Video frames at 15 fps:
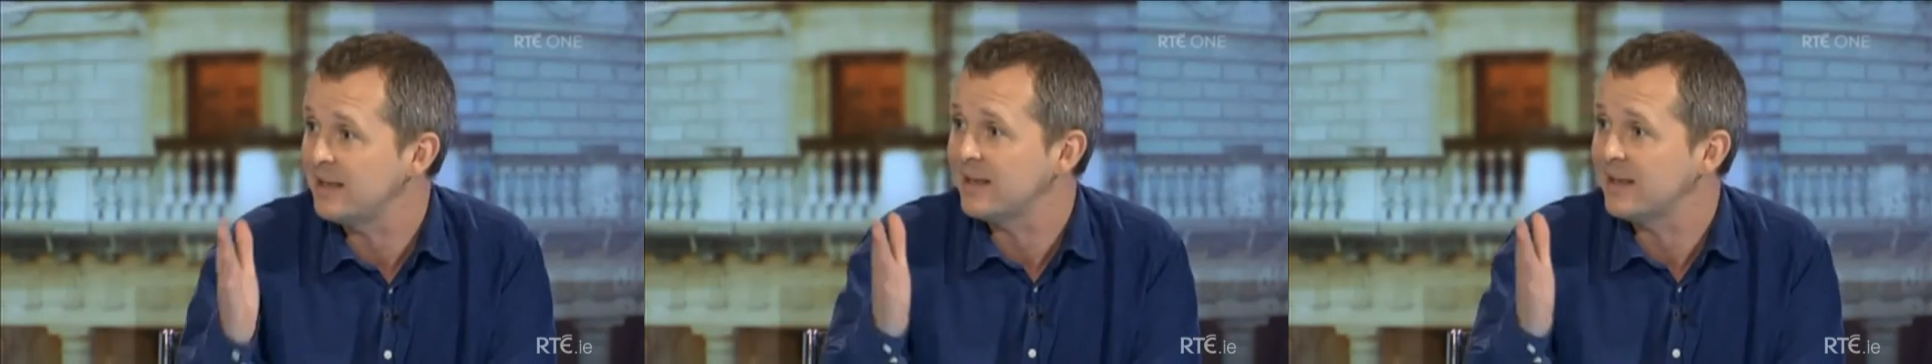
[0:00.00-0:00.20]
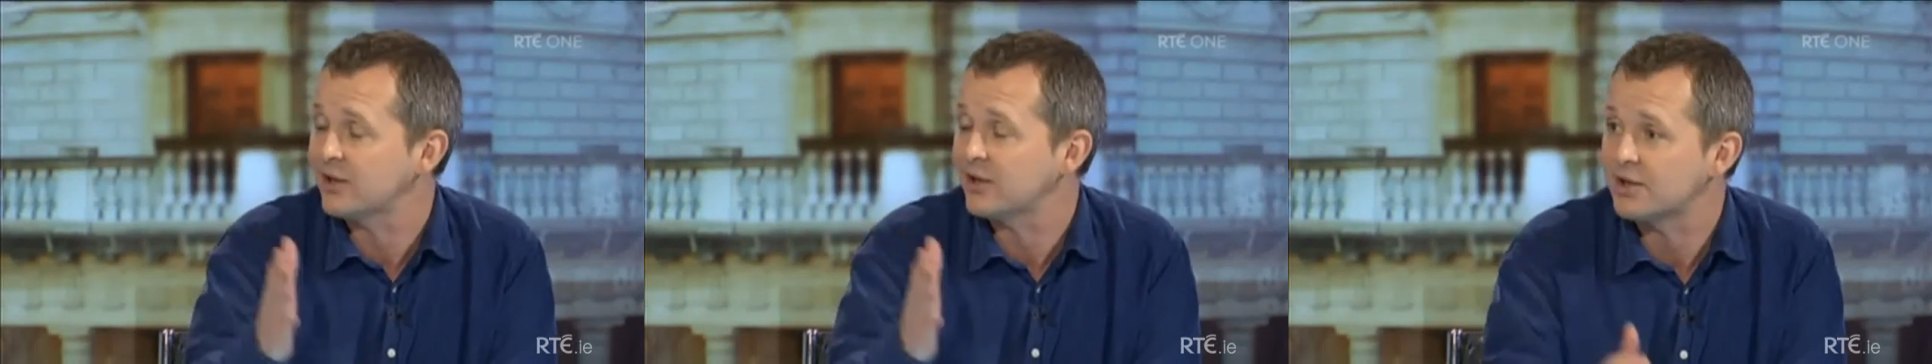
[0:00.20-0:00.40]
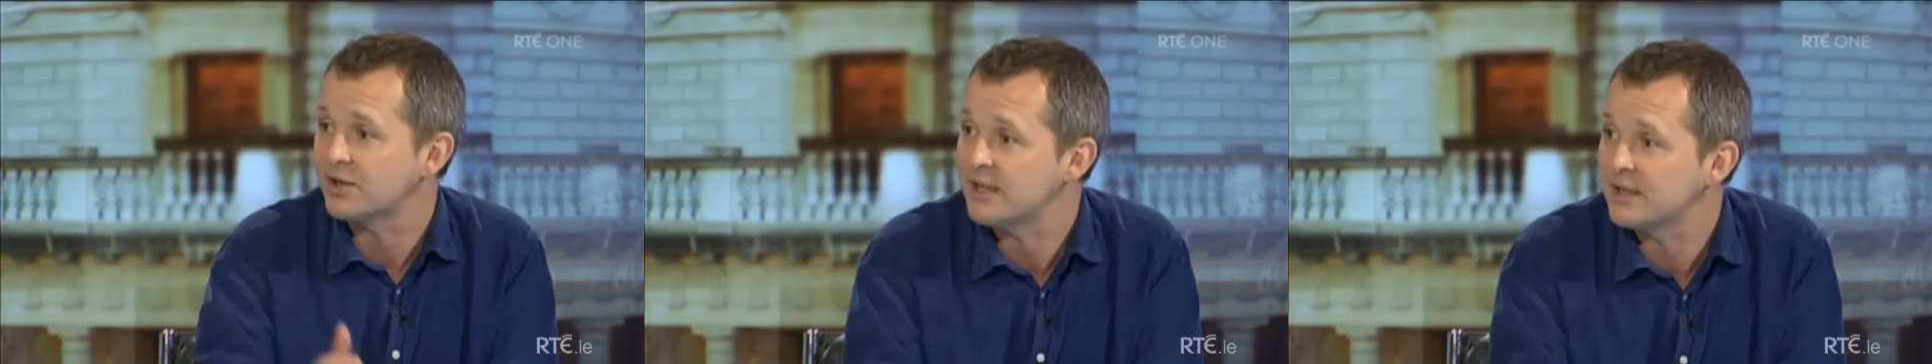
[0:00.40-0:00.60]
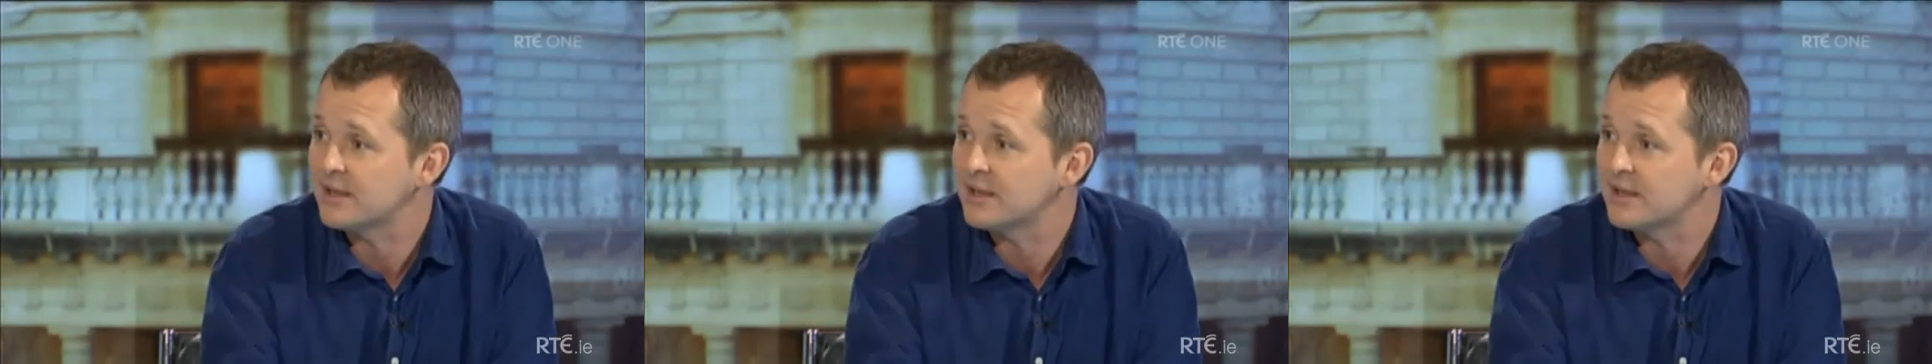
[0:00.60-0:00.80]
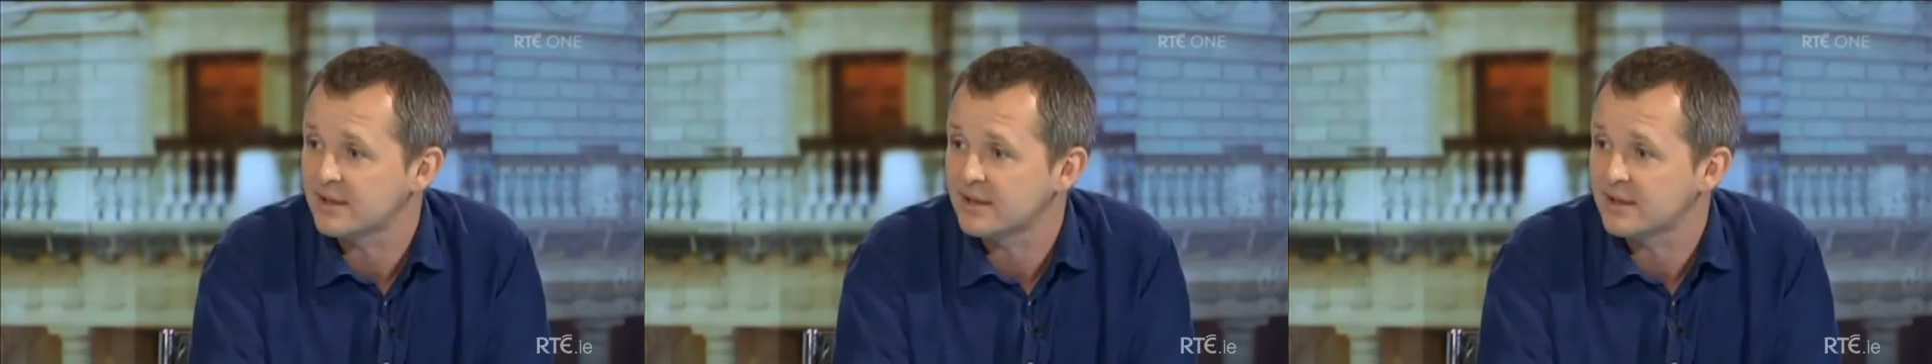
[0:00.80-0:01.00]
Mm-hmm. he had
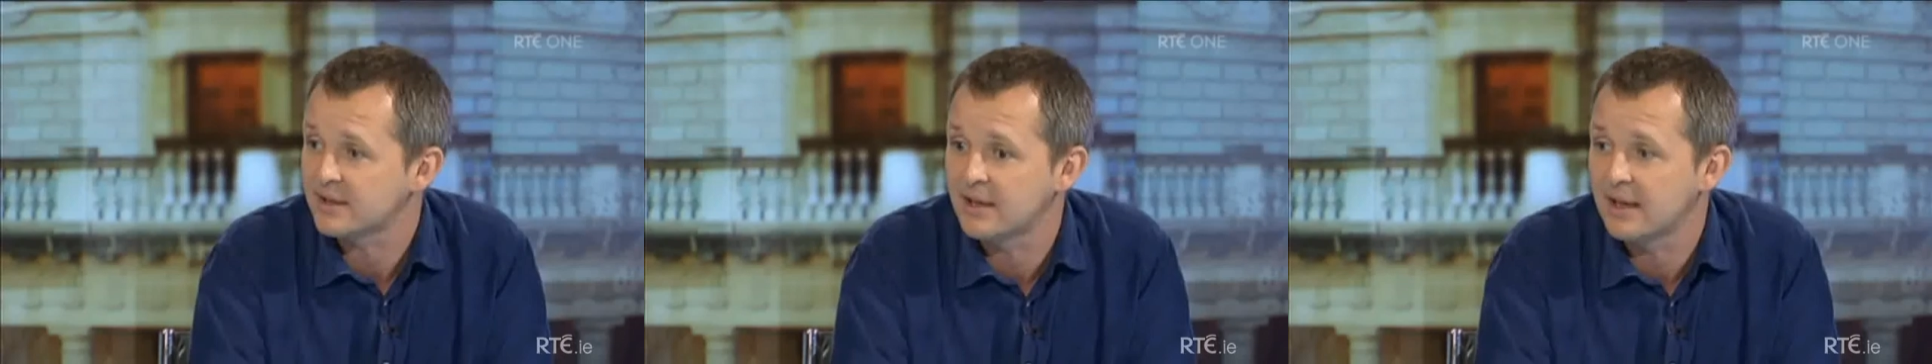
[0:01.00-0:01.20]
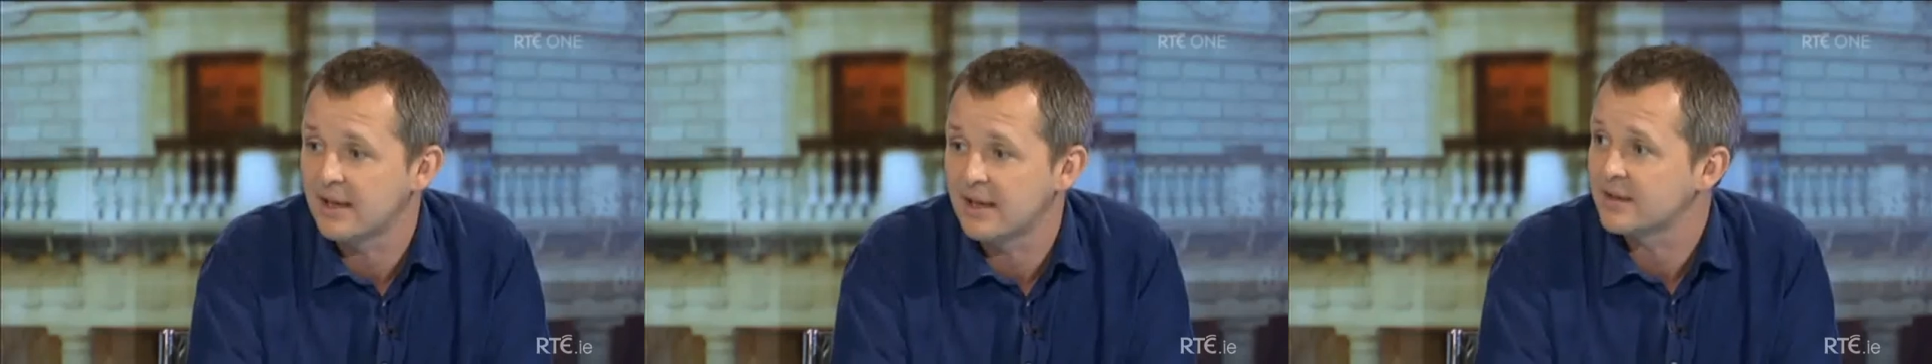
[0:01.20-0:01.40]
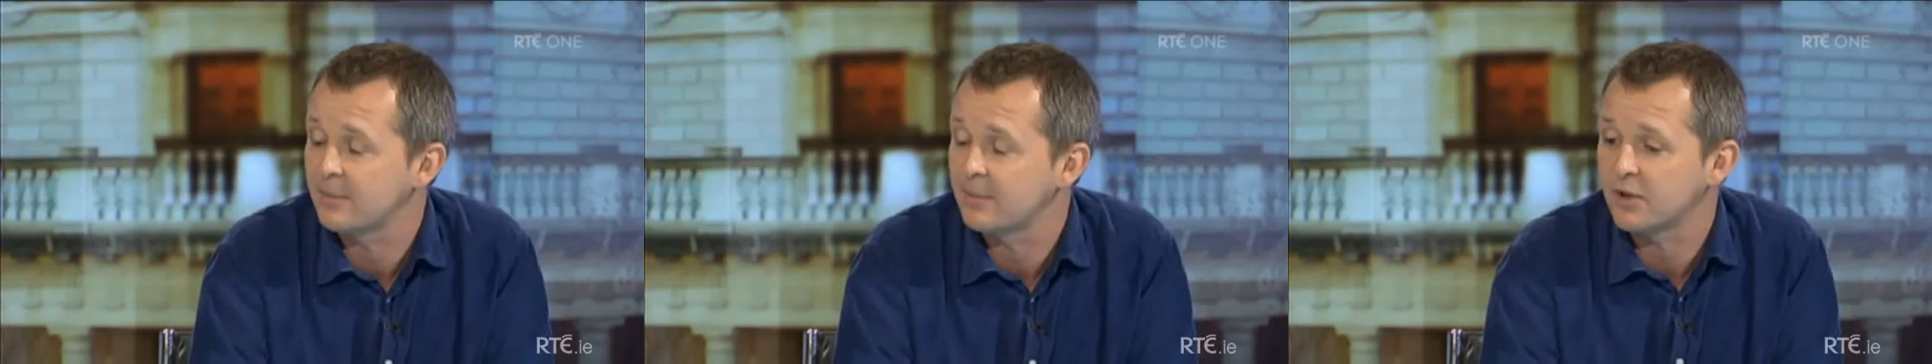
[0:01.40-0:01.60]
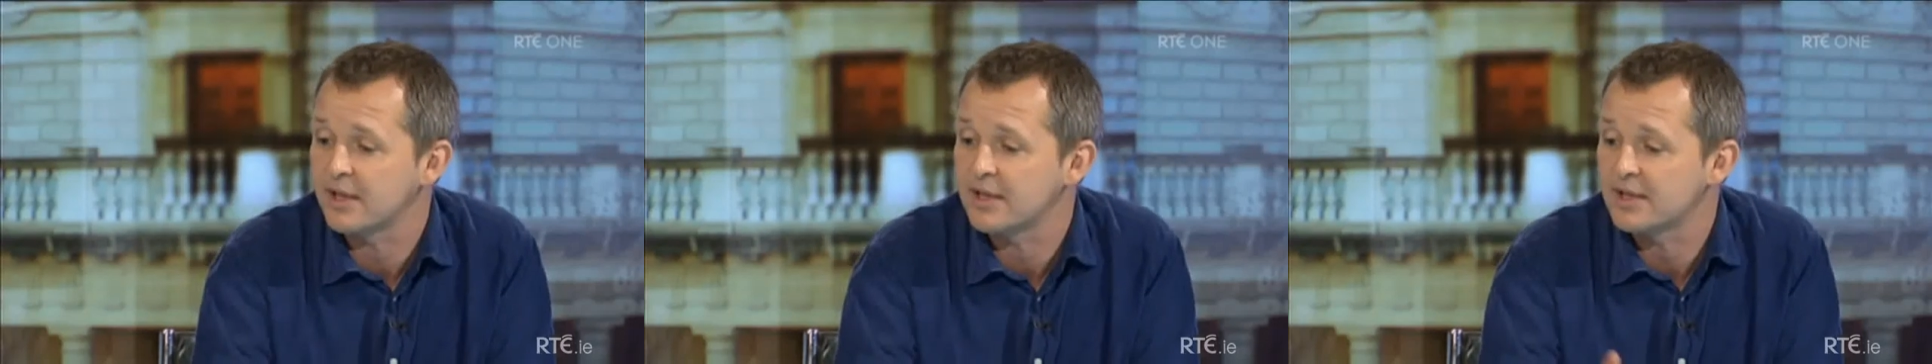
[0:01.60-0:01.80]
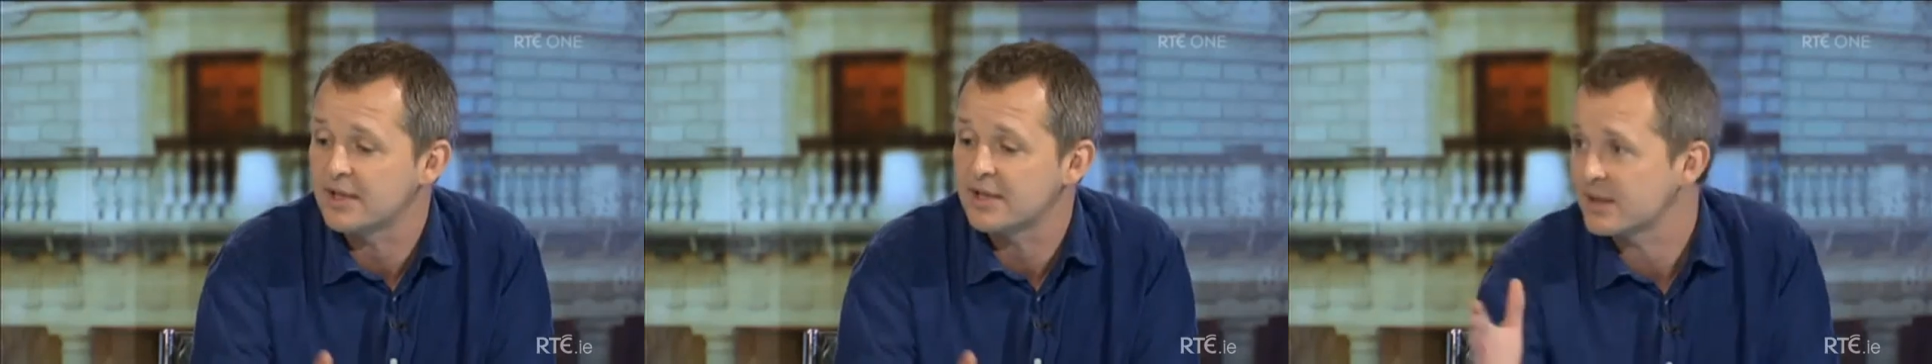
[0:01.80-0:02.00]
13 uh, But
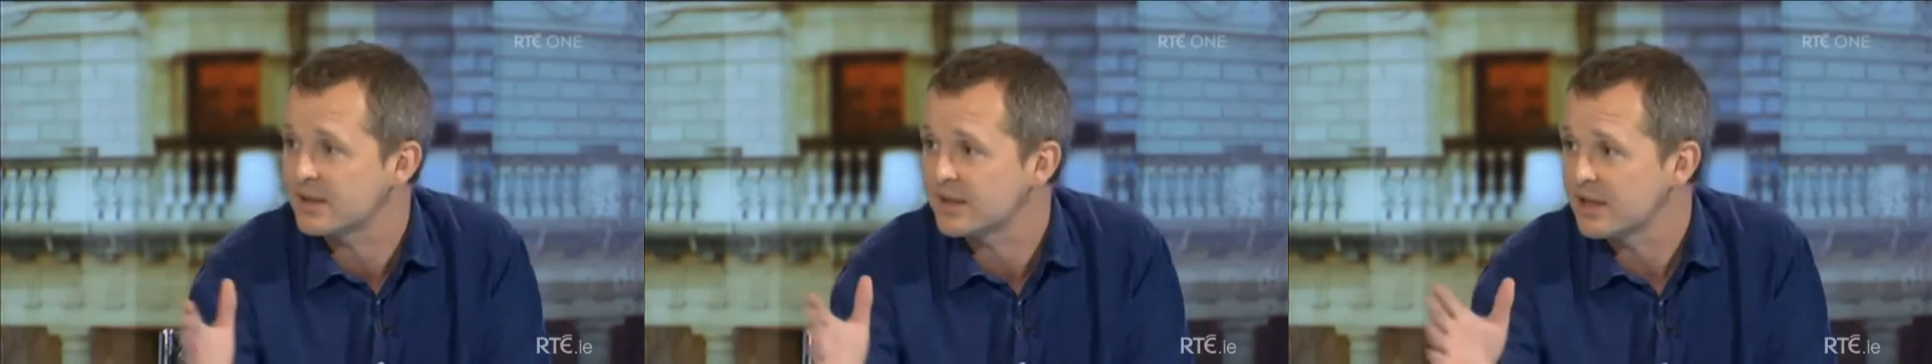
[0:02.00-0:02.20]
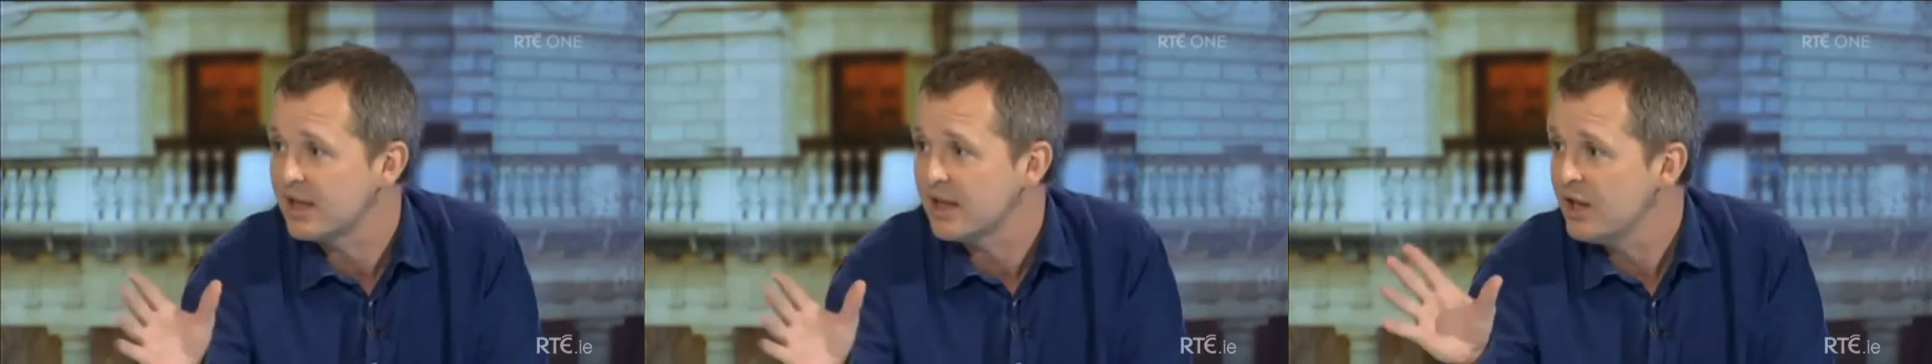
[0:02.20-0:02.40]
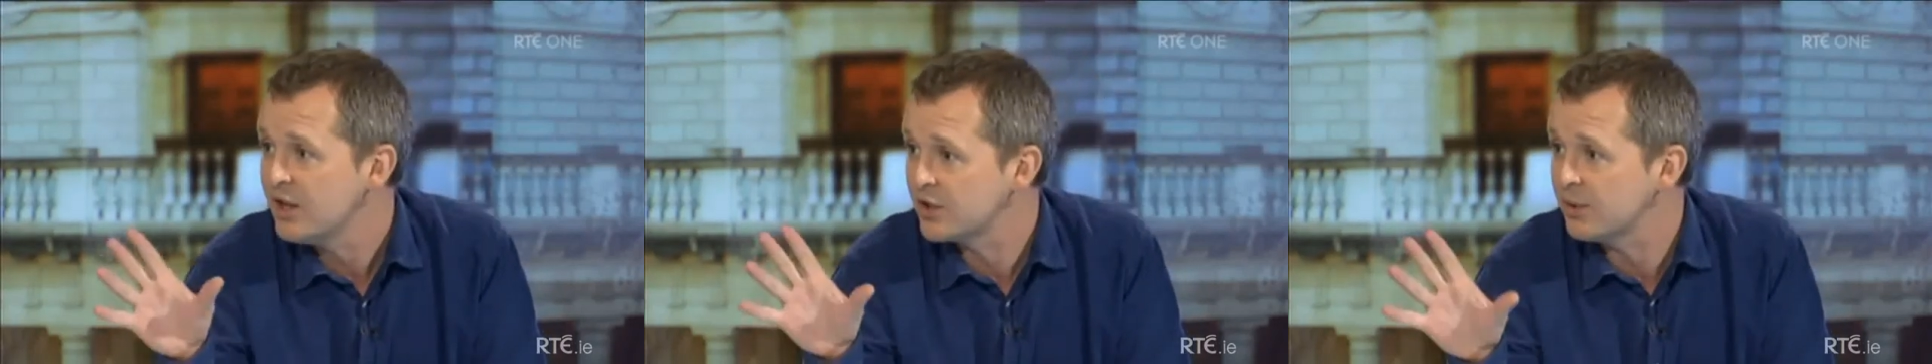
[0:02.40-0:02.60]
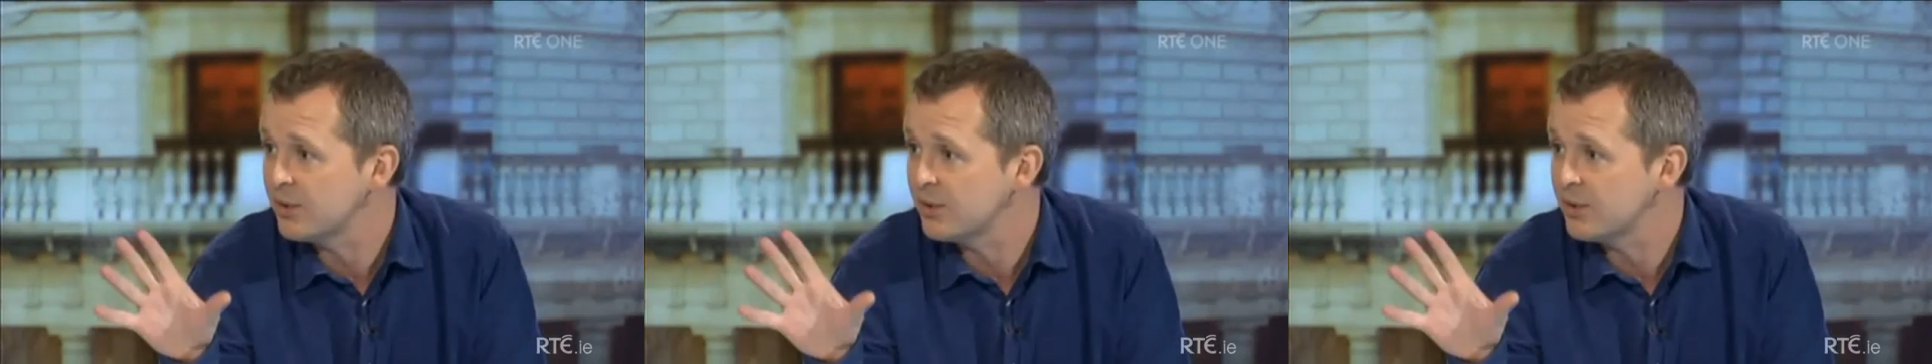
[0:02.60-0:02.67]
even instances. relying on one,